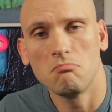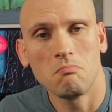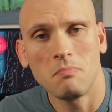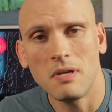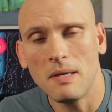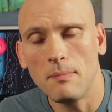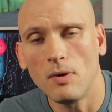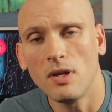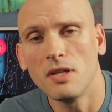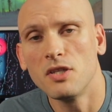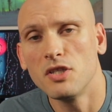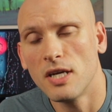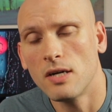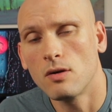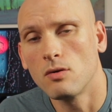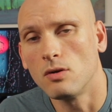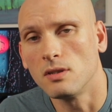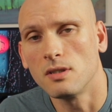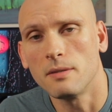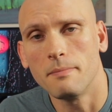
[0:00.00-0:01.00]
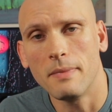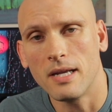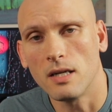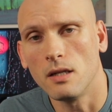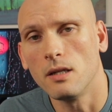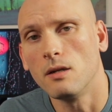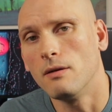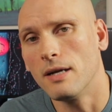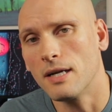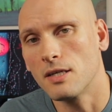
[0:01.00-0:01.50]
people in general to make a
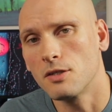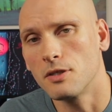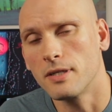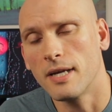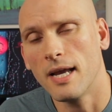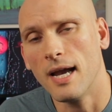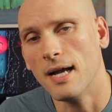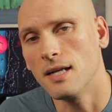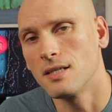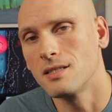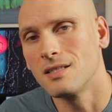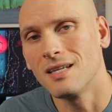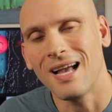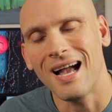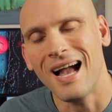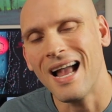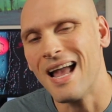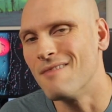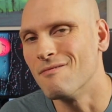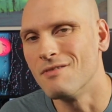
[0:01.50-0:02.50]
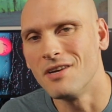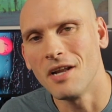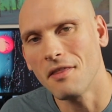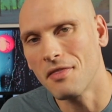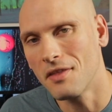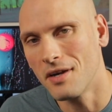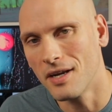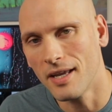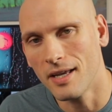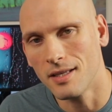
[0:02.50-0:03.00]
little extra cash. I have
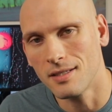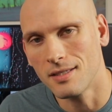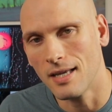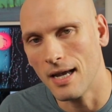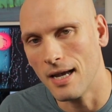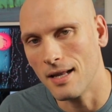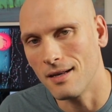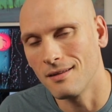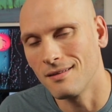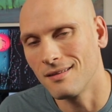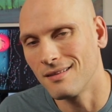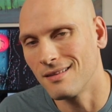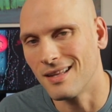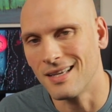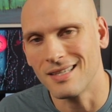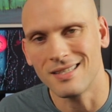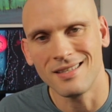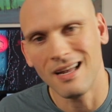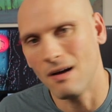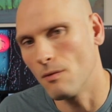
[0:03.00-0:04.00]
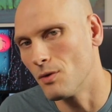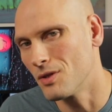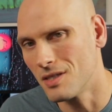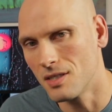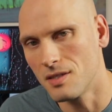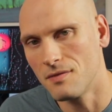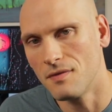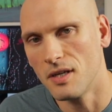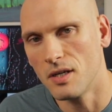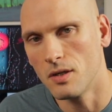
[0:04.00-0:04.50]
nothing against that. That's not what
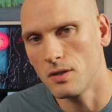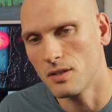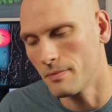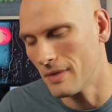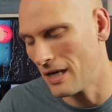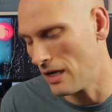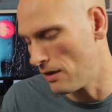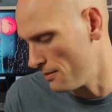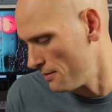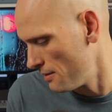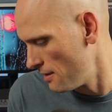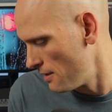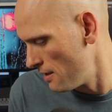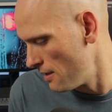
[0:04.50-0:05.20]
this video is about.